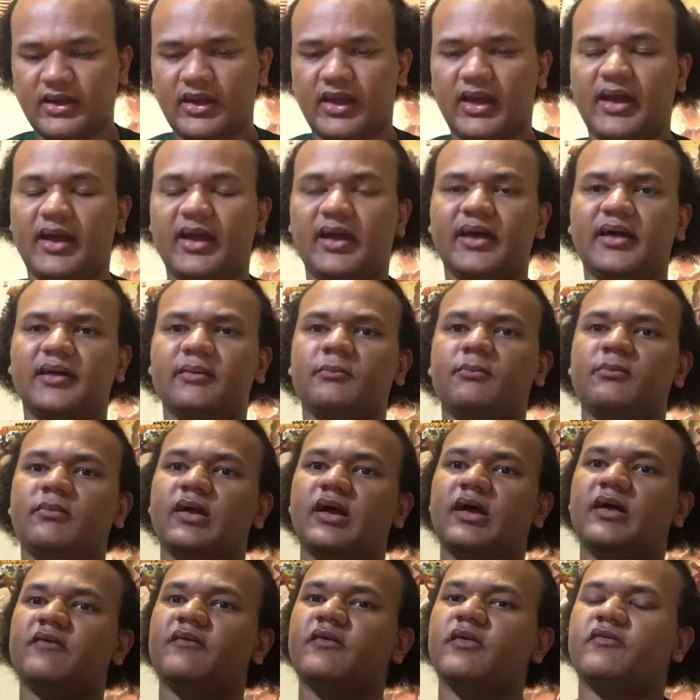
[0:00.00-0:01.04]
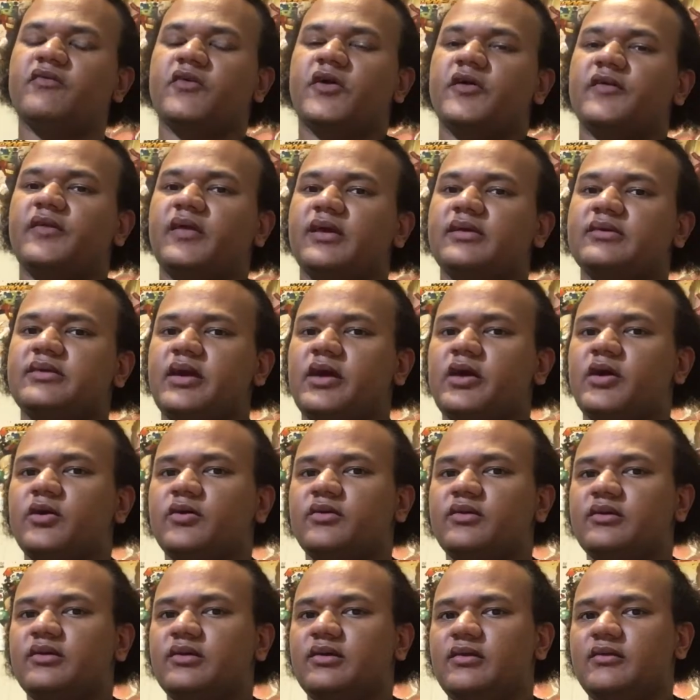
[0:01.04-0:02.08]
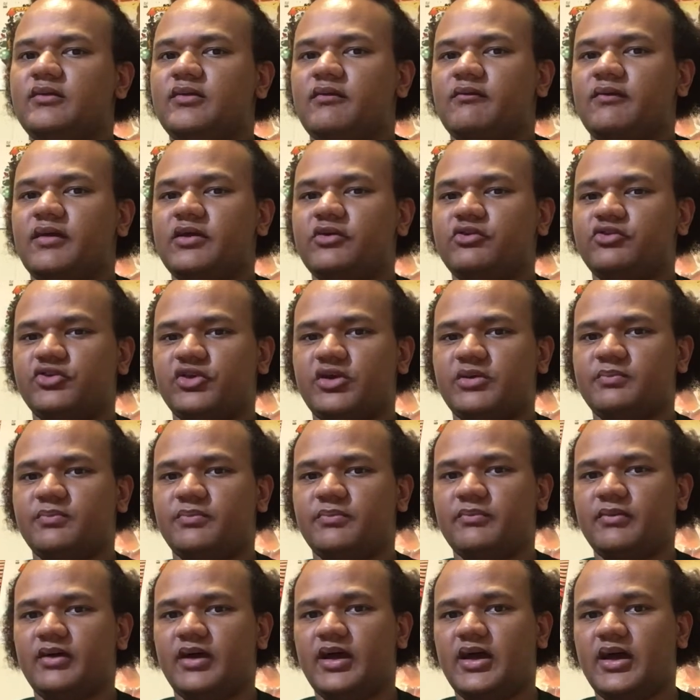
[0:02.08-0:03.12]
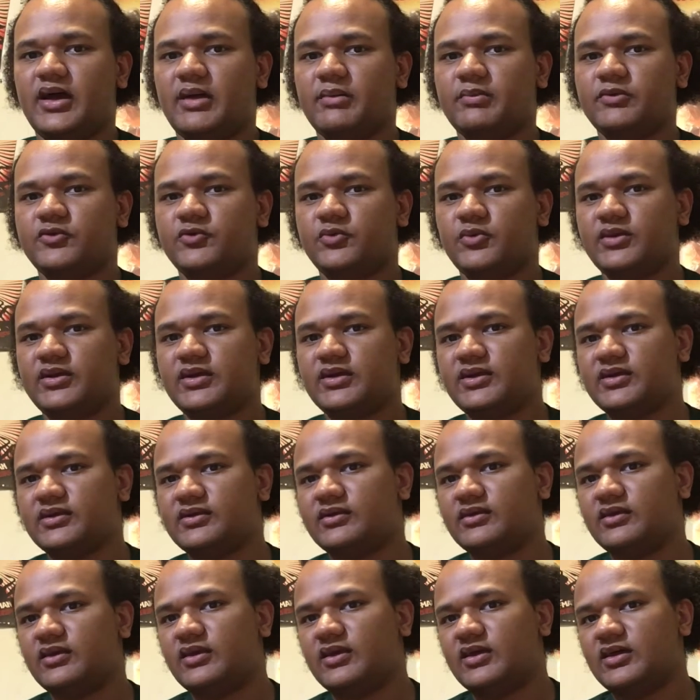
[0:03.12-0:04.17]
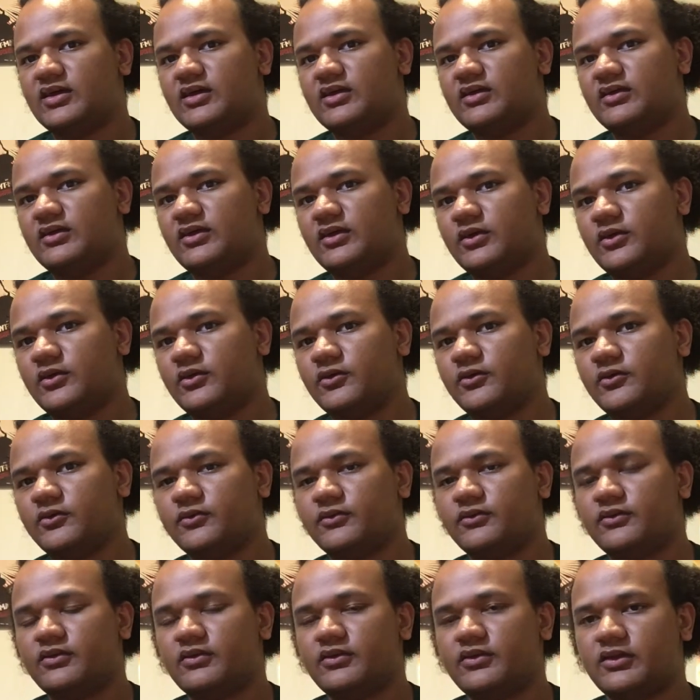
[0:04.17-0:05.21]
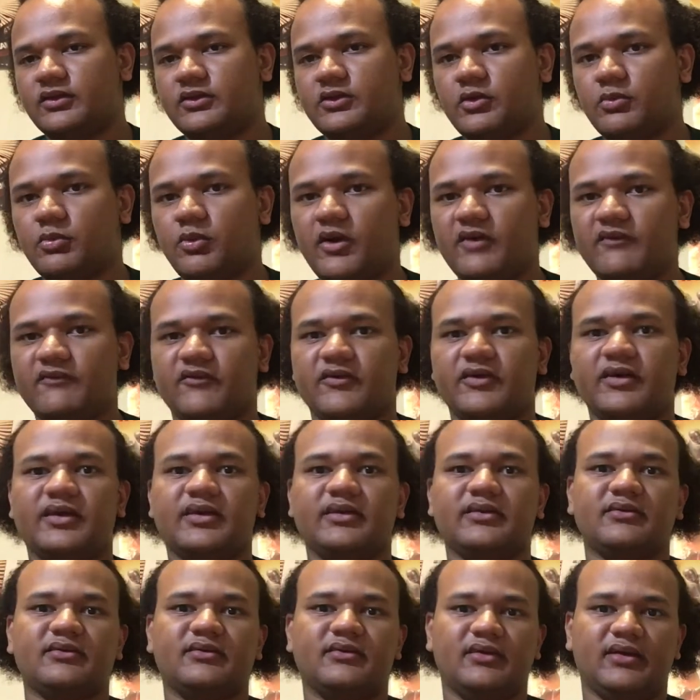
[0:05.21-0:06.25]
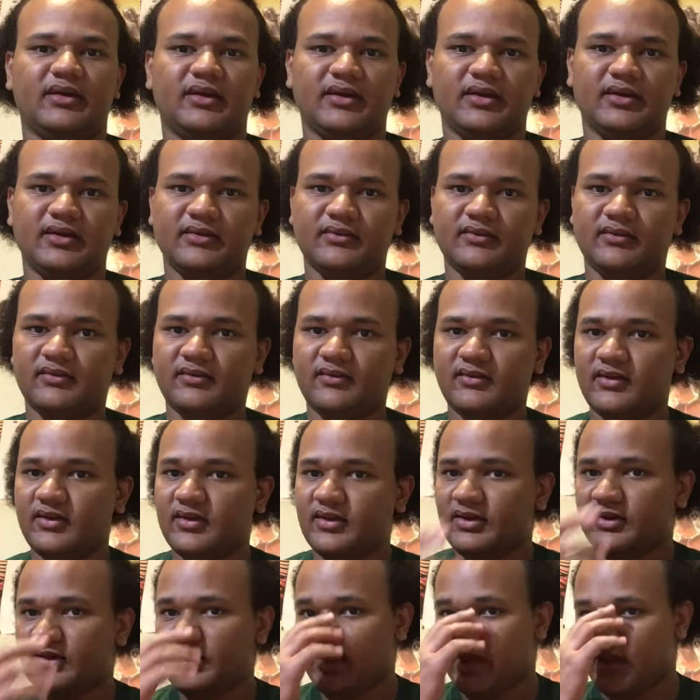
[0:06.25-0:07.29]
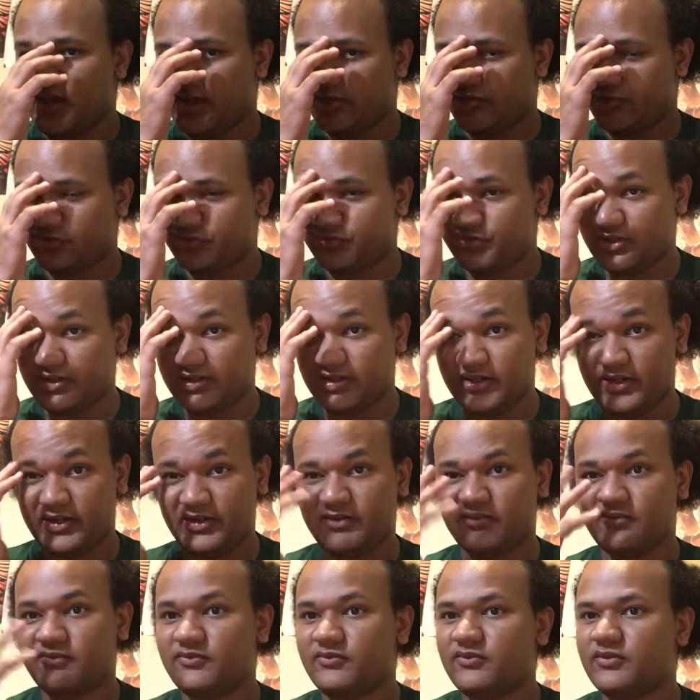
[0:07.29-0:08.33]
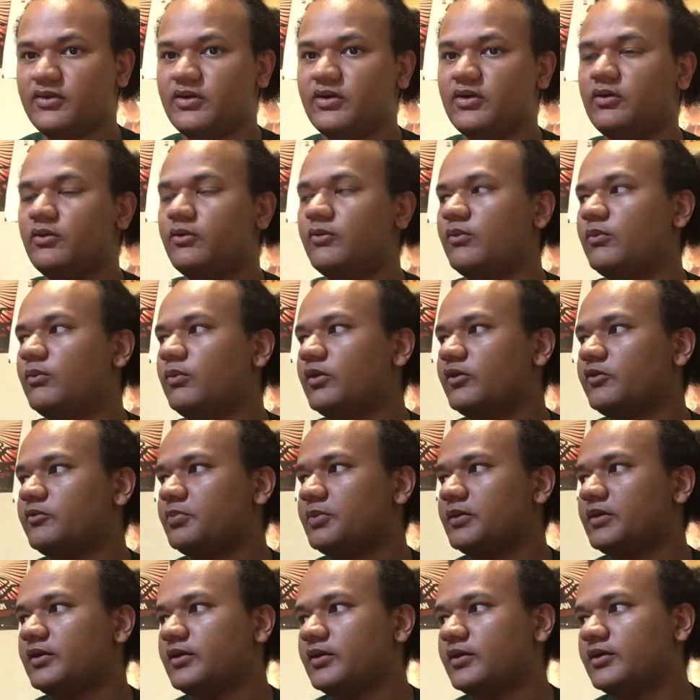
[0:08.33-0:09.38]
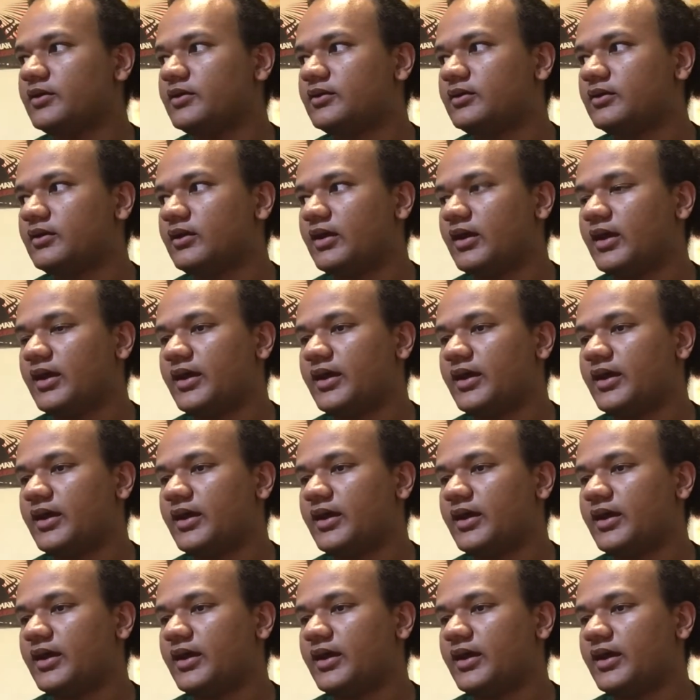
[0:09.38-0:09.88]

As far as I can tell, the relationship between new boyfriend and Georgina was pretty good.